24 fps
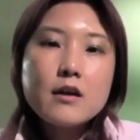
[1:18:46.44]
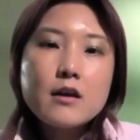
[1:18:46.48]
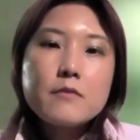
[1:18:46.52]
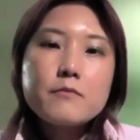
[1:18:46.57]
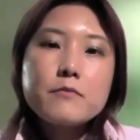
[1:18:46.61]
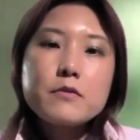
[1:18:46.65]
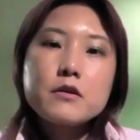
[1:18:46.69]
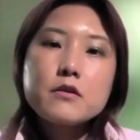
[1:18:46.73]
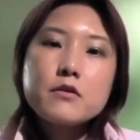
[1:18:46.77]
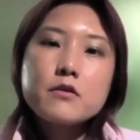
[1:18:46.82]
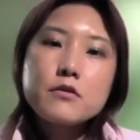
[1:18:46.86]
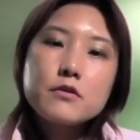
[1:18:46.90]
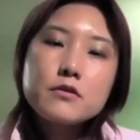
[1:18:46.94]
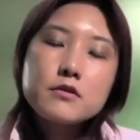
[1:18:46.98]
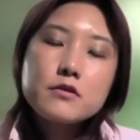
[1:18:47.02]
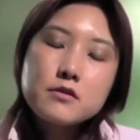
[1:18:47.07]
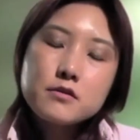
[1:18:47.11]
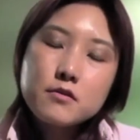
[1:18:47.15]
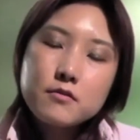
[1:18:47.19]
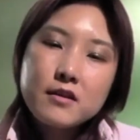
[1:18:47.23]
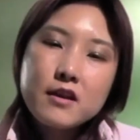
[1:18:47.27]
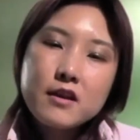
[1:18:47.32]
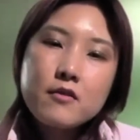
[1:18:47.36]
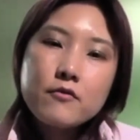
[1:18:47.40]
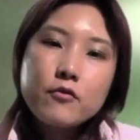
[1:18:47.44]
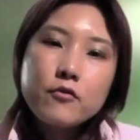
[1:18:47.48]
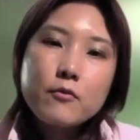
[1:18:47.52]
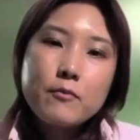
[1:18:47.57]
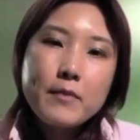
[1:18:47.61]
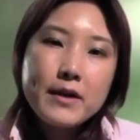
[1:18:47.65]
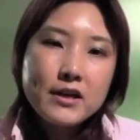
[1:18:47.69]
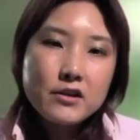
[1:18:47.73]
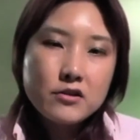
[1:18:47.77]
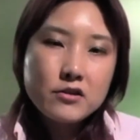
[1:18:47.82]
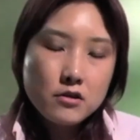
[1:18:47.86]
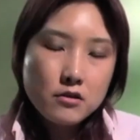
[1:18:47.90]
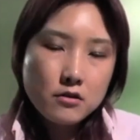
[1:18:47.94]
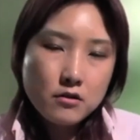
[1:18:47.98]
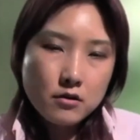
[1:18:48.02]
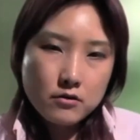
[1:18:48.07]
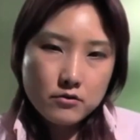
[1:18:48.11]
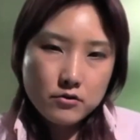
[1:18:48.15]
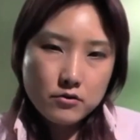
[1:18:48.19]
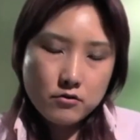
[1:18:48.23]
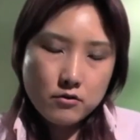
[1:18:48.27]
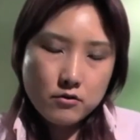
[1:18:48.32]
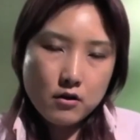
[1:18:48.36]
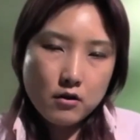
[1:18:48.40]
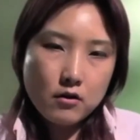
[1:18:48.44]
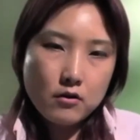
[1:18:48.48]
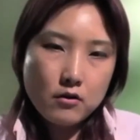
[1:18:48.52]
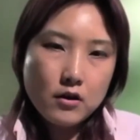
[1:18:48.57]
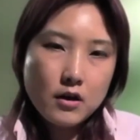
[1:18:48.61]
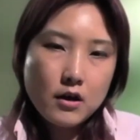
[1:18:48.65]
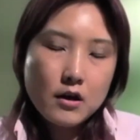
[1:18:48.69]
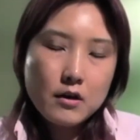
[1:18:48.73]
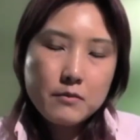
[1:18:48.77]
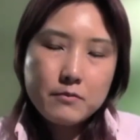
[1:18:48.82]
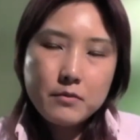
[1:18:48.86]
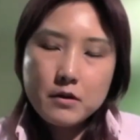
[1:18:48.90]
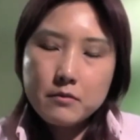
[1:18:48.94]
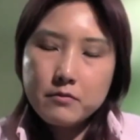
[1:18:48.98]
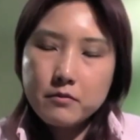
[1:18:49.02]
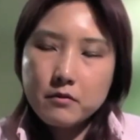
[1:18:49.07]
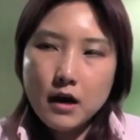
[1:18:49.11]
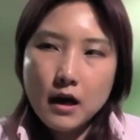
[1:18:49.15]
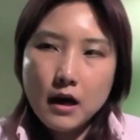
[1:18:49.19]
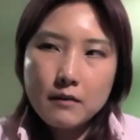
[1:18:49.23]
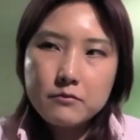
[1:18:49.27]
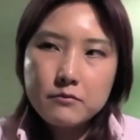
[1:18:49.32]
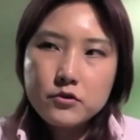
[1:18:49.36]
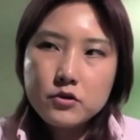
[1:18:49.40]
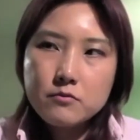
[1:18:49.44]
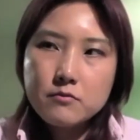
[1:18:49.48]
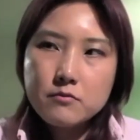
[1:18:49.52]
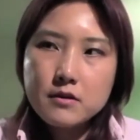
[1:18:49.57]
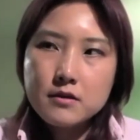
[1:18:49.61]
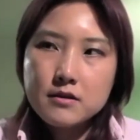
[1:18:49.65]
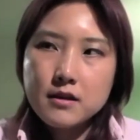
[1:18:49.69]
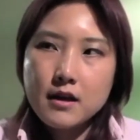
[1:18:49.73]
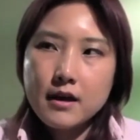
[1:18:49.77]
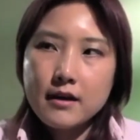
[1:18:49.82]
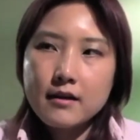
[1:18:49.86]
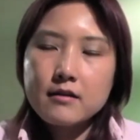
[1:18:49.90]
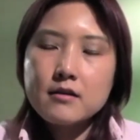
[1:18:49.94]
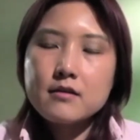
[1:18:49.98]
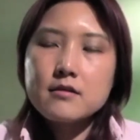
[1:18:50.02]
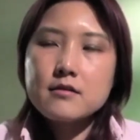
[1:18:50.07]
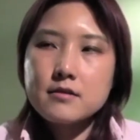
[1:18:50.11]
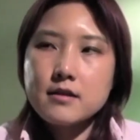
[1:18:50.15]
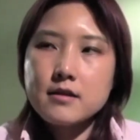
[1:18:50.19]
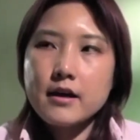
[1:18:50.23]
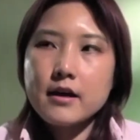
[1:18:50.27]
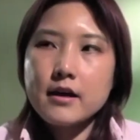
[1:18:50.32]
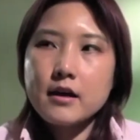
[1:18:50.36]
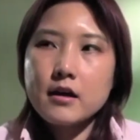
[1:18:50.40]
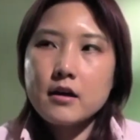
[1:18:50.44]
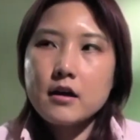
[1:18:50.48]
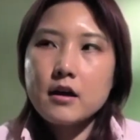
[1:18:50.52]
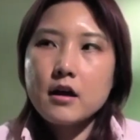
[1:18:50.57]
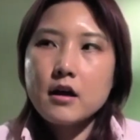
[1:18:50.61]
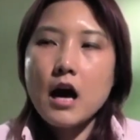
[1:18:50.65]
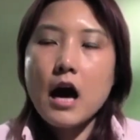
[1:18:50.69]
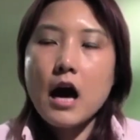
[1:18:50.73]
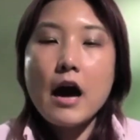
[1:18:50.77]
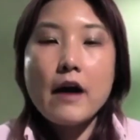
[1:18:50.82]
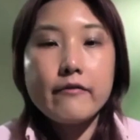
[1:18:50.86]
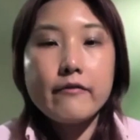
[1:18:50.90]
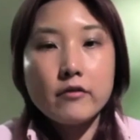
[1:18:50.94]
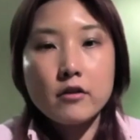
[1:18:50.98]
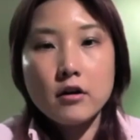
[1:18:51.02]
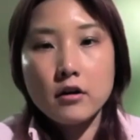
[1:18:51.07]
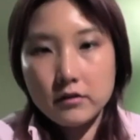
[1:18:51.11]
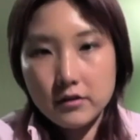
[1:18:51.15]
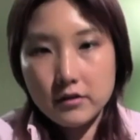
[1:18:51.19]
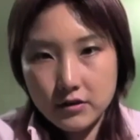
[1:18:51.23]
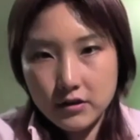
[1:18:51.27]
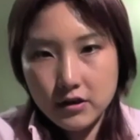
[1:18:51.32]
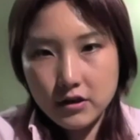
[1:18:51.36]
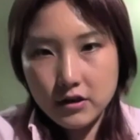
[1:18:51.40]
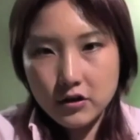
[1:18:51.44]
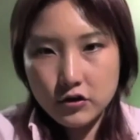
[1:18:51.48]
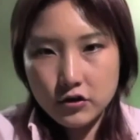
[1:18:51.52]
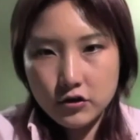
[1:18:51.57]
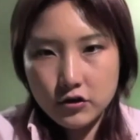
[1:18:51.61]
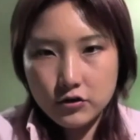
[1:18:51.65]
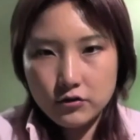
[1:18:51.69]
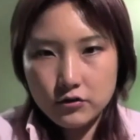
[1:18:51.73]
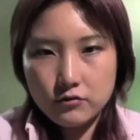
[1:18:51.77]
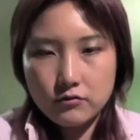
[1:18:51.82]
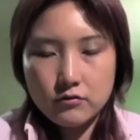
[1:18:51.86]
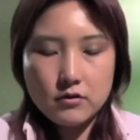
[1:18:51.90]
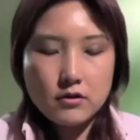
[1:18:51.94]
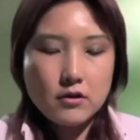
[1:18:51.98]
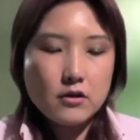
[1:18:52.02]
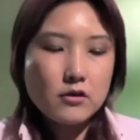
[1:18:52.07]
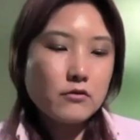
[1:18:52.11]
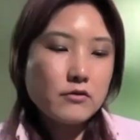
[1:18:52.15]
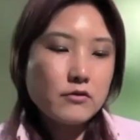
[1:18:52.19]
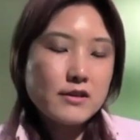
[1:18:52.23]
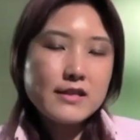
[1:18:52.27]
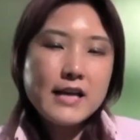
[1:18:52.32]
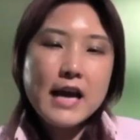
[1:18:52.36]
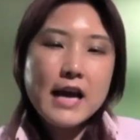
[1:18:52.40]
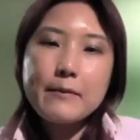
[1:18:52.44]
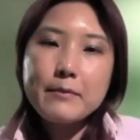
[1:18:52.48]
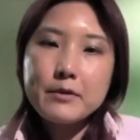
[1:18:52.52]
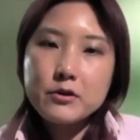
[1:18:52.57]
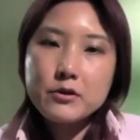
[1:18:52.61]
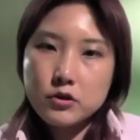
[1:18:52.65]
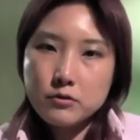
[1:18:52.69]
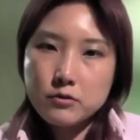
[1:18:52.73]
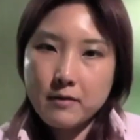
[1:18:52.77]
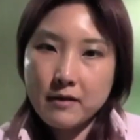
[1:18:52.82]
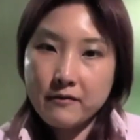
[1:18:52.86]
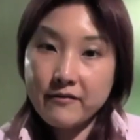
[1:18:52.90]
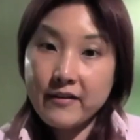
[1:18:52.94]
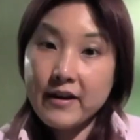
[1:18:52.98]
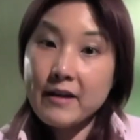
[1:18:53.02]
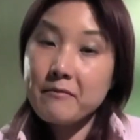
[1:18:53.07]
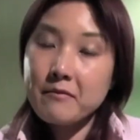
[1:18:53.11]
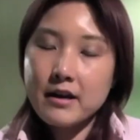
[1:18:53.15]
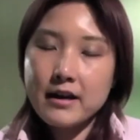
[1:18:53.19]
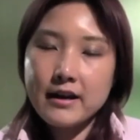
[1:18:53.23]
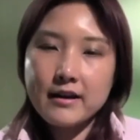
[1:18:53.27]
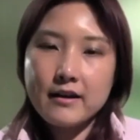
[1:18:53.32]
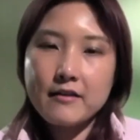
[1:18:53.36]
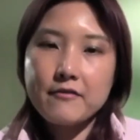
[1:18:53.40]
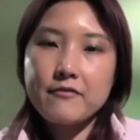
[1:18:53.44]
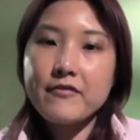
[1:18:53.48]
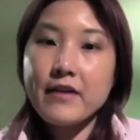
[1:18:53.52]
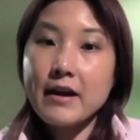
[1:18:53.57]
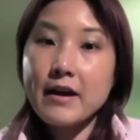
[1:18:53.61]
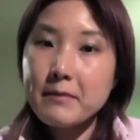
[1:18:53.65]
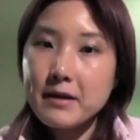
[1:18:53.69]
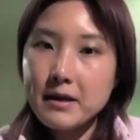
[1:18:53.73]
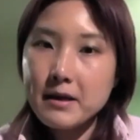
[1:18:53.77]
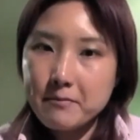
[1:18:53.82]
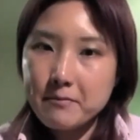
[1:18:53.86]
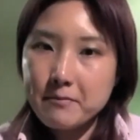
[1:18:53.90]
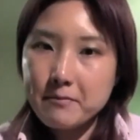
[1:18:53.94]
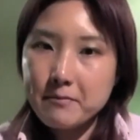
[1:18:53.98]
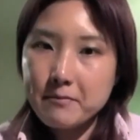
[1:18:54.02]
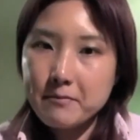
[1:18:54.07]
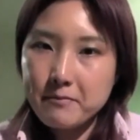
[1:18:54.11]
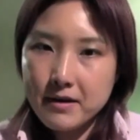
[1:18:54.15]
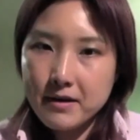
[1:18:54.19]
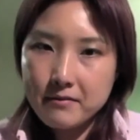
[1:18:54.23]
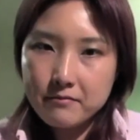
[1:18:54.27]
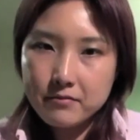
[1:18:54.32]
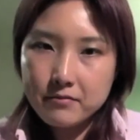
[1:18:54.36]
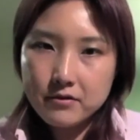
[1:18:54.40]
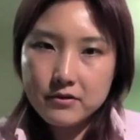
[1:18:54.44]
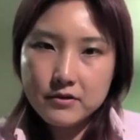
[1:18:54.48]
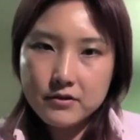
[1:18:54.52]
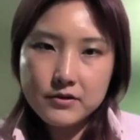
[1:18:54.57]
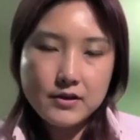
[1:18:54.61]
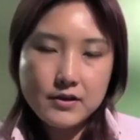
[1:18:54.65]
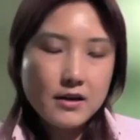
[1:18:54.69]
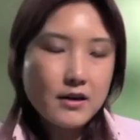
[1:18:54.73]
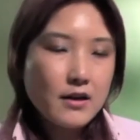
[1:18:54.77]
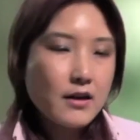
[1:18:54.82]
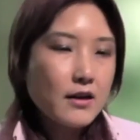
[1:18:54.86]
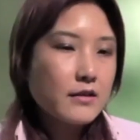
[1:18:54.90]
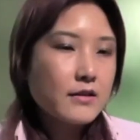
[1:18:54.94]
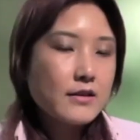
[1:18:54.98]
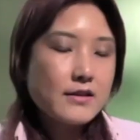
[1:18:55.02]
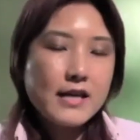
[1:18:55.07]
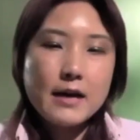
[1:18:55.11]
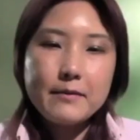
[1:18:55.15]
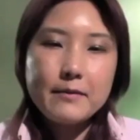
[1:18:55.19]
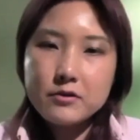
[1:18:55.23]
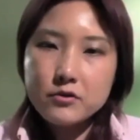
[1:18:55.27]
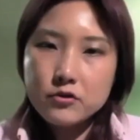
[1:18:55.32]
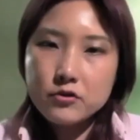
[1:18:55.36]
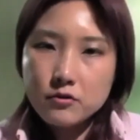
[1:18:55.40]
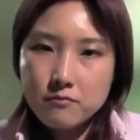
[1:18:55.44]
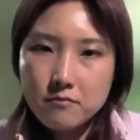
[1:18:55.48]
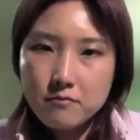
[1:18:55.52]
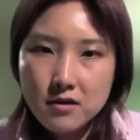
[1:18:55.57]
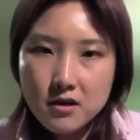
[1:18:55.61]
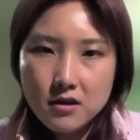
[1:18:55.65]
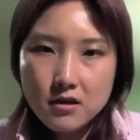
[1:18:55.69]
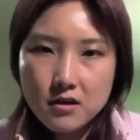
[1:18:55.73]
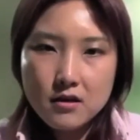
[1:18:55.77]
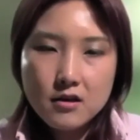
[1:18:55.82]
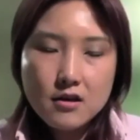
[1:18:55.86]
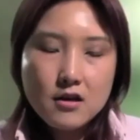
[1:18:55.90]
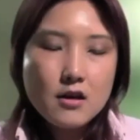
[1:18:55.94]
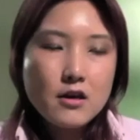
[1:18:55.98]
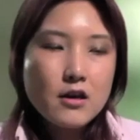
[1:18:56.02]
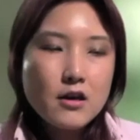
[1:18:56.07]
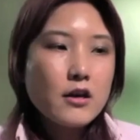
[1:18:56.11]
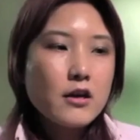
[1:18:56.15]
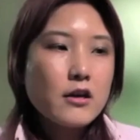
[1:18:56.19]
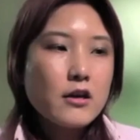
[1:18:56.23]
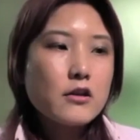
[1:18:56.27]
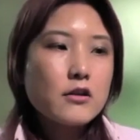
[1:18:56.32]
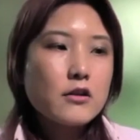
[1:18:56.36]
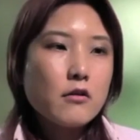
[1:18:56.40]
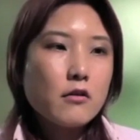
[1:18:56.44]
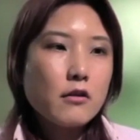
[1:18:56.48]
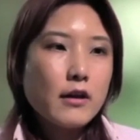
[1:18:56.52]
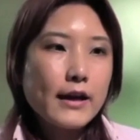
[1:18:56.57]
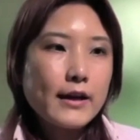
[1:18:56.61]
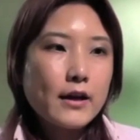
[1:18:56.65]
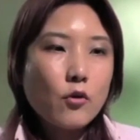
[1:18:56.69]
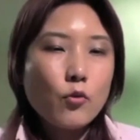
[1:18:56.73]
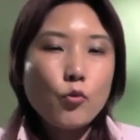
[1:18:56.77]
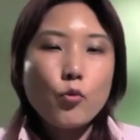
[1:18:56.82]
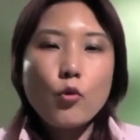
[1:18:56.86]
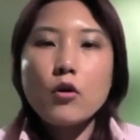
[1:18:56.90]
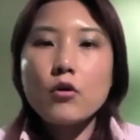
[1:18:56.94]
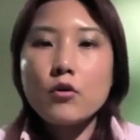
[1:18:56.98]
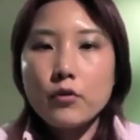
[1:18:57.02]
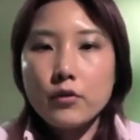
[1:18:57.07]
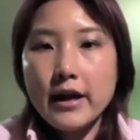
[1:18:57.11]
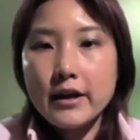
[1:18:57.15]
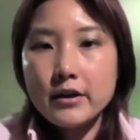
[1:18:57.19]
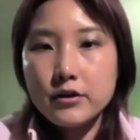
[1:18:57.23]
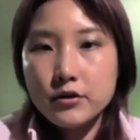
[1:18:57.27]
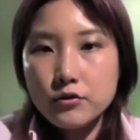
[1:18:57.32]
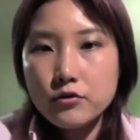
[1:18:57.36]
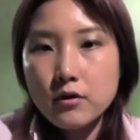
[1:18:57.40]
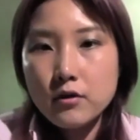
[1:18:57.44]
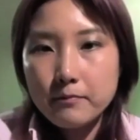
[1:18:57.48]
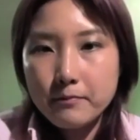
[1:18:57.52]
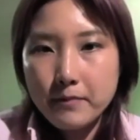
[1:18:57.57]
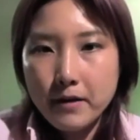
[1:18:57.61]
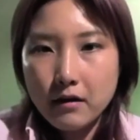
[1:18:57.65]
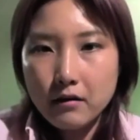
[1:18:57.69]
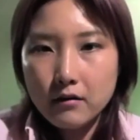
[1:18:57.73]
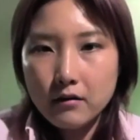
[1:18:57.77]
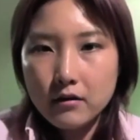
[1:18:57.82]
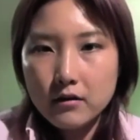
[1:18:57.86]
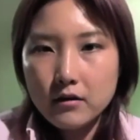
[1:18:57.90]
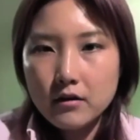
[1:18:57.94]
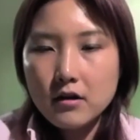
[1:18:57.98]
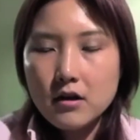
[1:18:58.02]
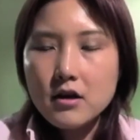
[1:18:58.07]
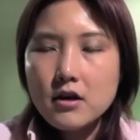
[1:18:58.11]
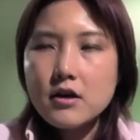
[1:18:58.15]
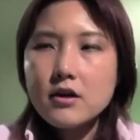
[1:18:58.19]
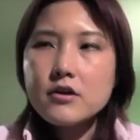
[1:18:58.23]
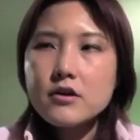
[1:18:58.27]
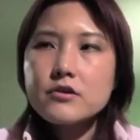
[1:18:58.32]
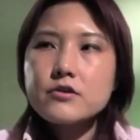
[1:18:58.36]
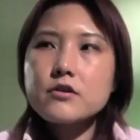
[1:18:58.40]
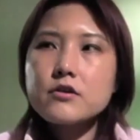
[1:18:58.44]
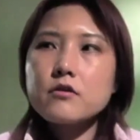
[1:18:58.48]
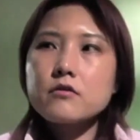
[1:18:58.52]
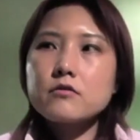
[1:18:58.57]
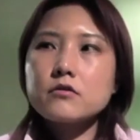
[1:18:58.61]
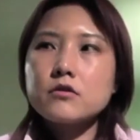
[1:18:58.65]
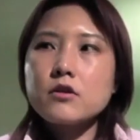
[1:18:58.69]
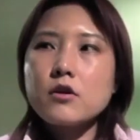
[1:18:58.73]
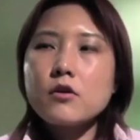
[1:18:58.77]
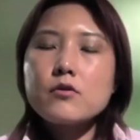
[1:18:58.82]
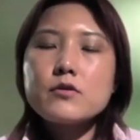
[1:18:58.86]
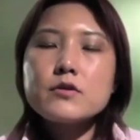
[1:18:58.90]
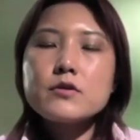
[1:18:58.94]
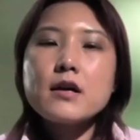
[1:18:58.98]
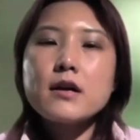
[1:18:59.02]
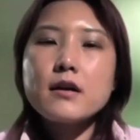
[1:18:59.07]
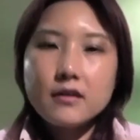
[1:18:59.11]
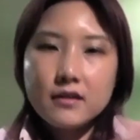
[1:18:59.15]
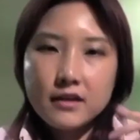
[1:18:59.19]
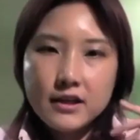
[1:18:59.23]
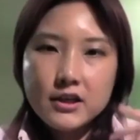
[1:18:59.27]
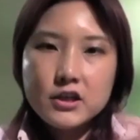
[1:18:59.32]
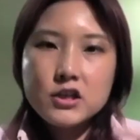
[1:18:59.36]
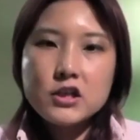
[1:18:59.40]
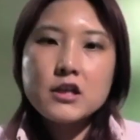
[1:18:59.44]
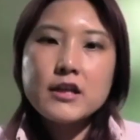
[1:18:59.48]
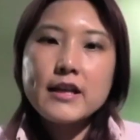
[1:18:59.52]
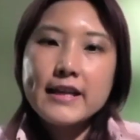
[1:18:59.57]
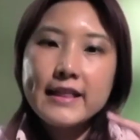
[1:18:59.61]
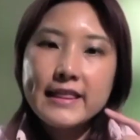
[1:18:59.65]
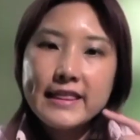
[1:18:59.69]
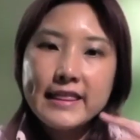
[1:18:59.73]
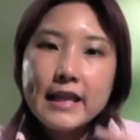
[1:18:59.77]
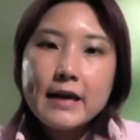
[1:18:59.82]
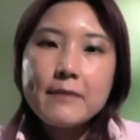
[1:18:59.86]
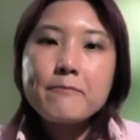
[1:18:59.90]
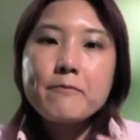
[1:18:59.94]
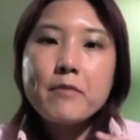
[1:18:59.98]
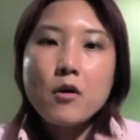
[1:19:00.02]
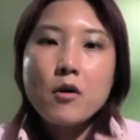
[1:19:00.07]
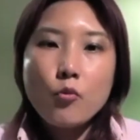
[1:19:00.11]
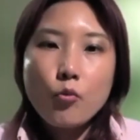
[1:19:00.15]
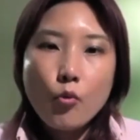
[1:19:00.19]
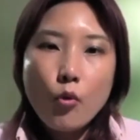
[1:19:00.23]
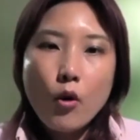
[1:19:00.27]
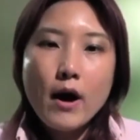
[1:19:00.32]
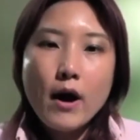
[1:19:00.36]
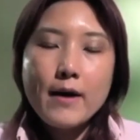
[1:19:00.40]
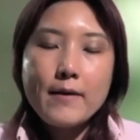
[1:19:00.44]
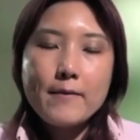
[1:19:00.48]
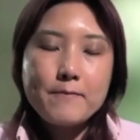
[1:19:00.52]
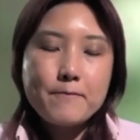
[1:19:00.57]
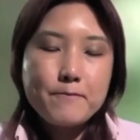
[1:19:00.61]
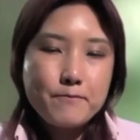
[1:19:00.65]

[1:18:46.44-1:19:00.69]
Because it's the information control, people come to me say, I've got this issue. This happened to my family members. This happened to me. What could I do about it? So those are literally number one